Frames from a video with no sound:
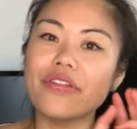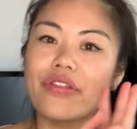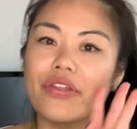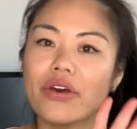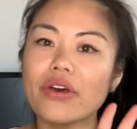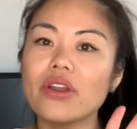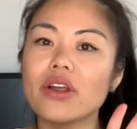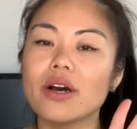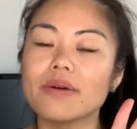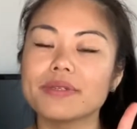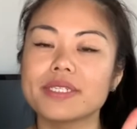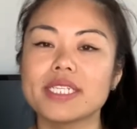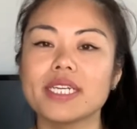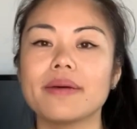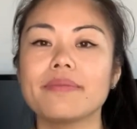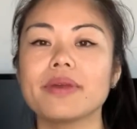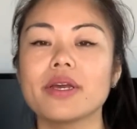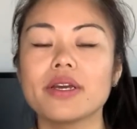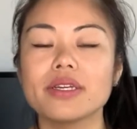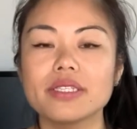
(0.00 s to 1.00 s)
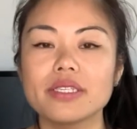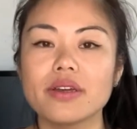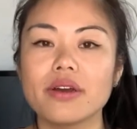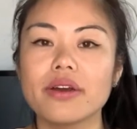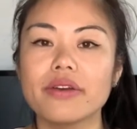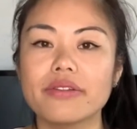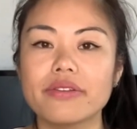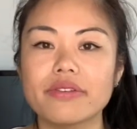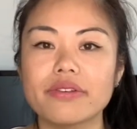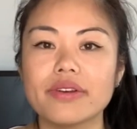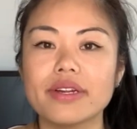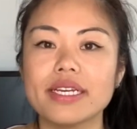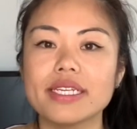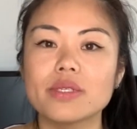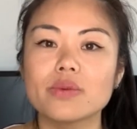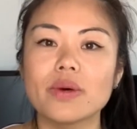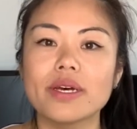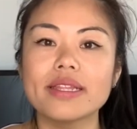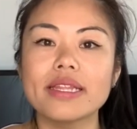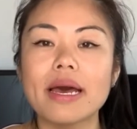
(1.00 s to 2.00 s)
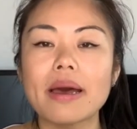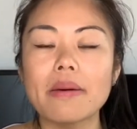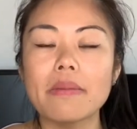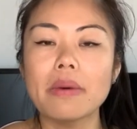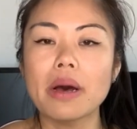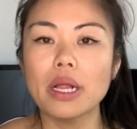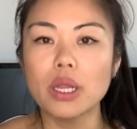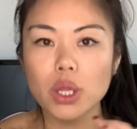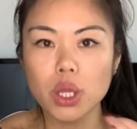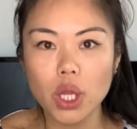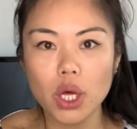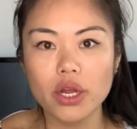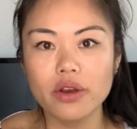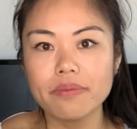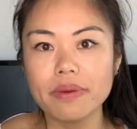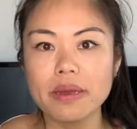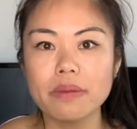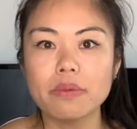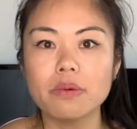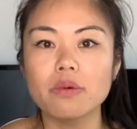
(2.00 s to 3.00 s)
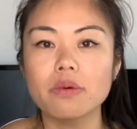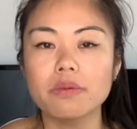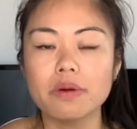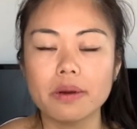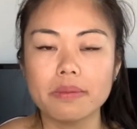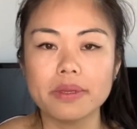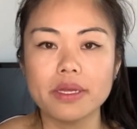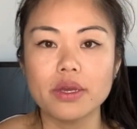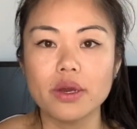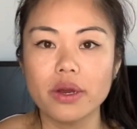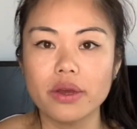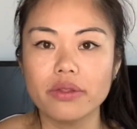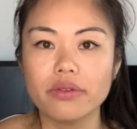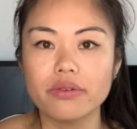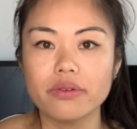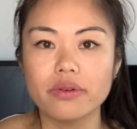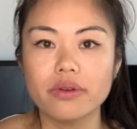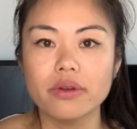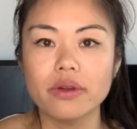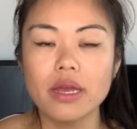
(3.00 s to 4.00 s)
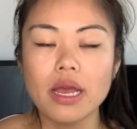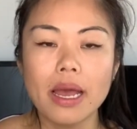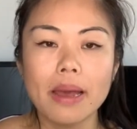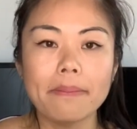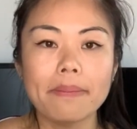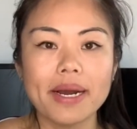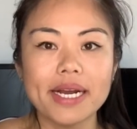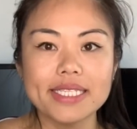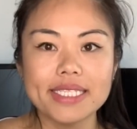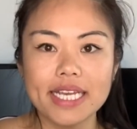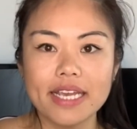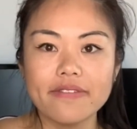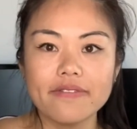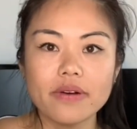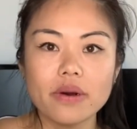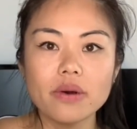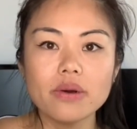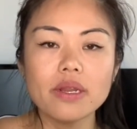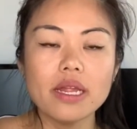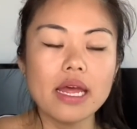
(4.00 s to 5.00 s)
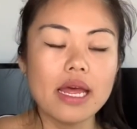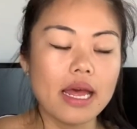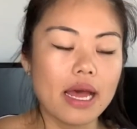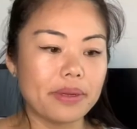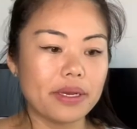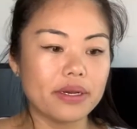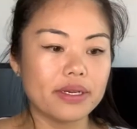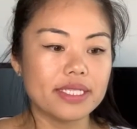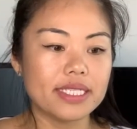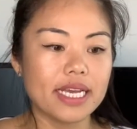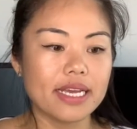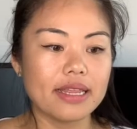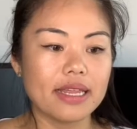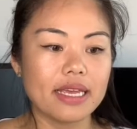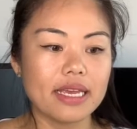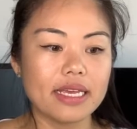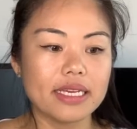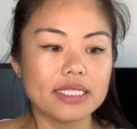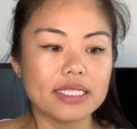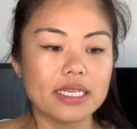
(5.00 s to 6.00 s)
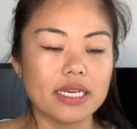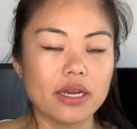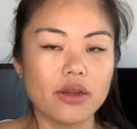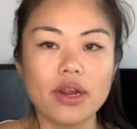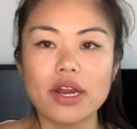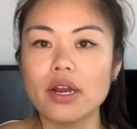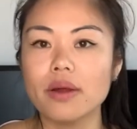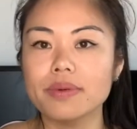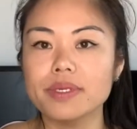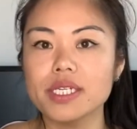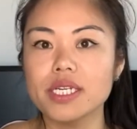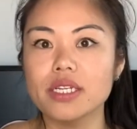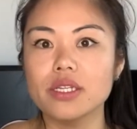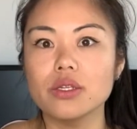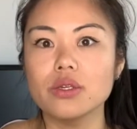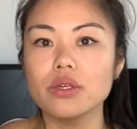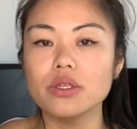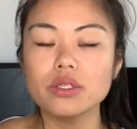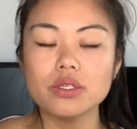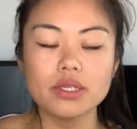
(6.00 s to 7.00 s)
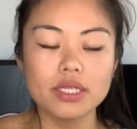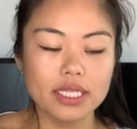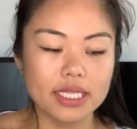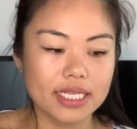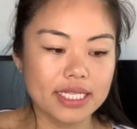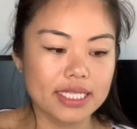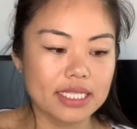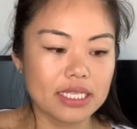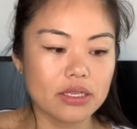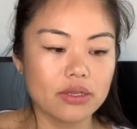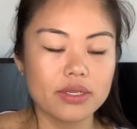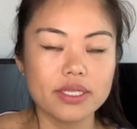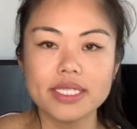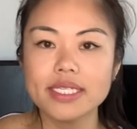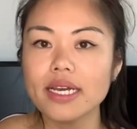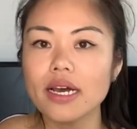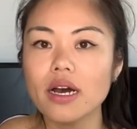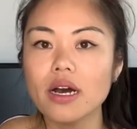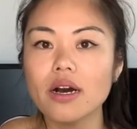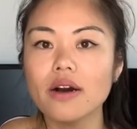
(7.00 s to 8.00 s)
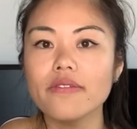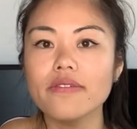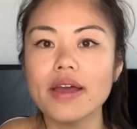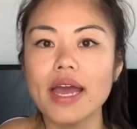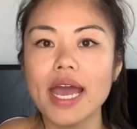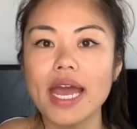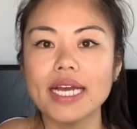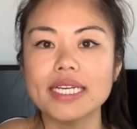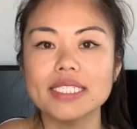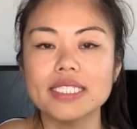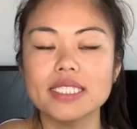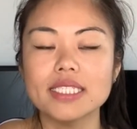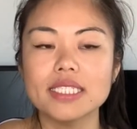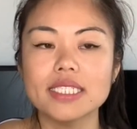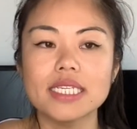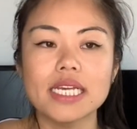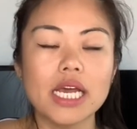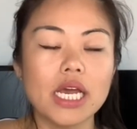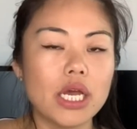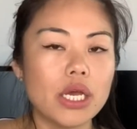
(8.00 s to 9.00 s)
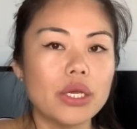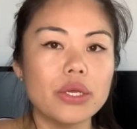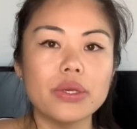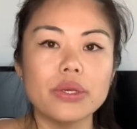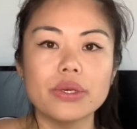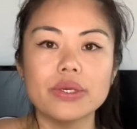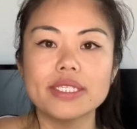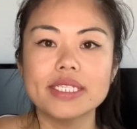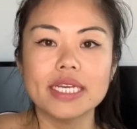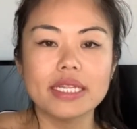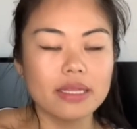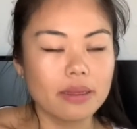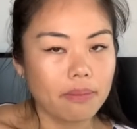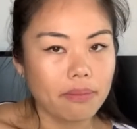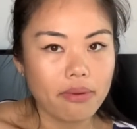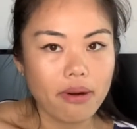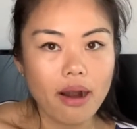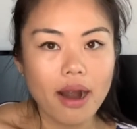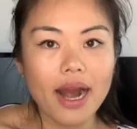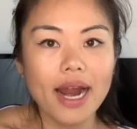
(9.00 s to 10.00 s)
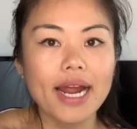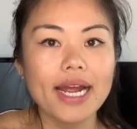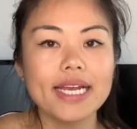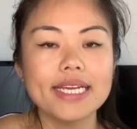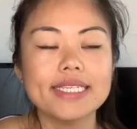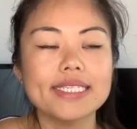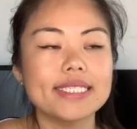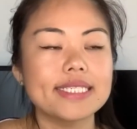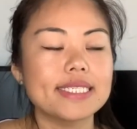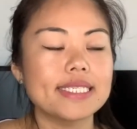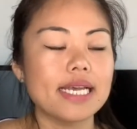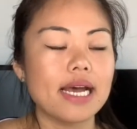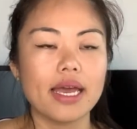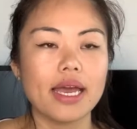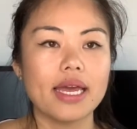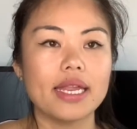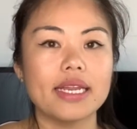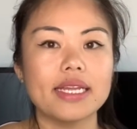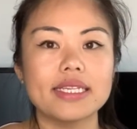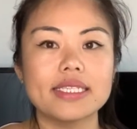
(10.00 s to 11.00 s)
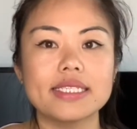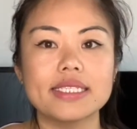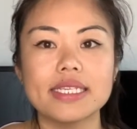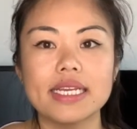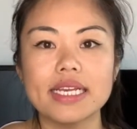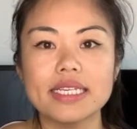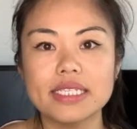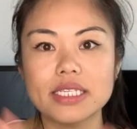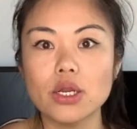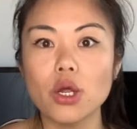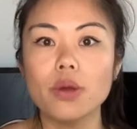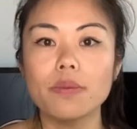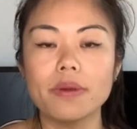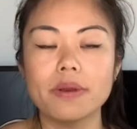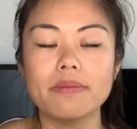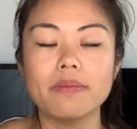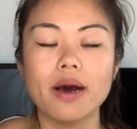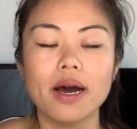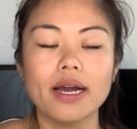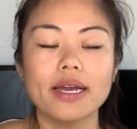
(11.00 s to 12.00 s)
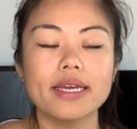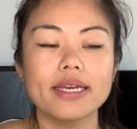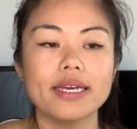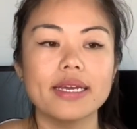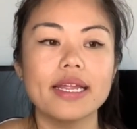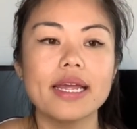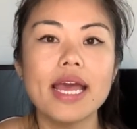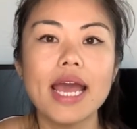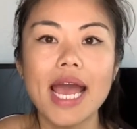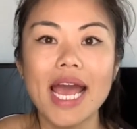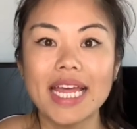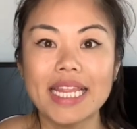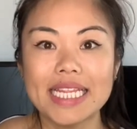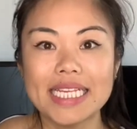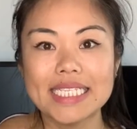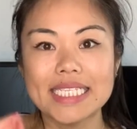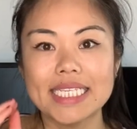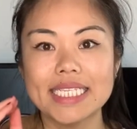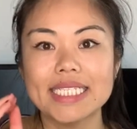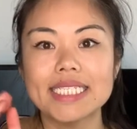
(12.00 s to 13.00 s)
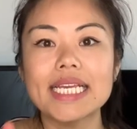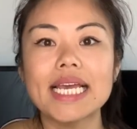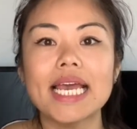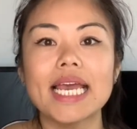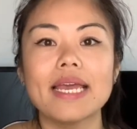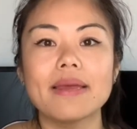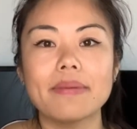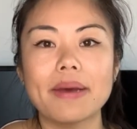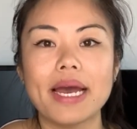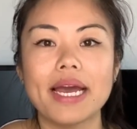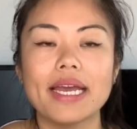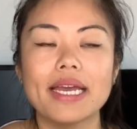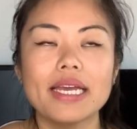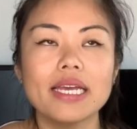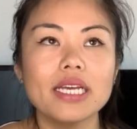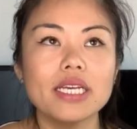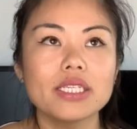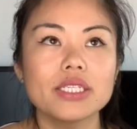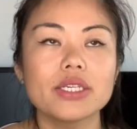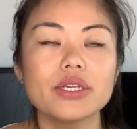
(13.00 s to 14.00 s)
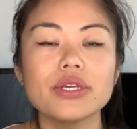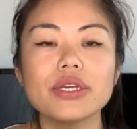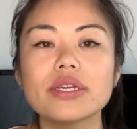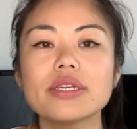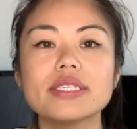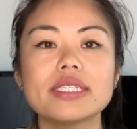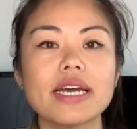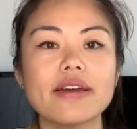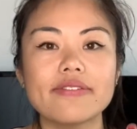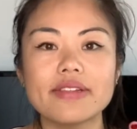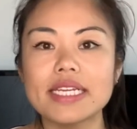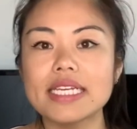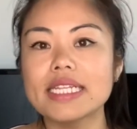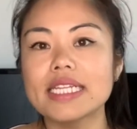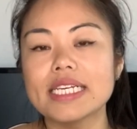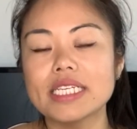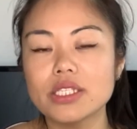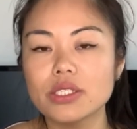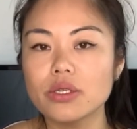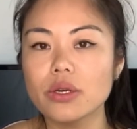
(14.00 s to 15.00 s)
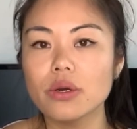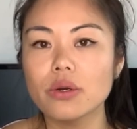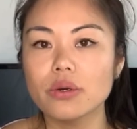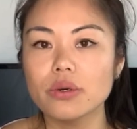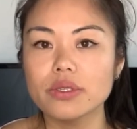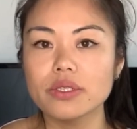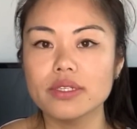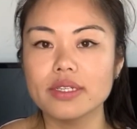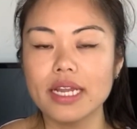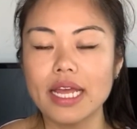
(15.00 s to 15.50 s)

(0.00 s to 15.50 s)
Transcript: third option I'm going to go through is one that a lot of people will probably go through by default because they think it's a great option. You do the listing yourself and you set the price, and it's an open market, and this is eBay. So you could definitely list your goods on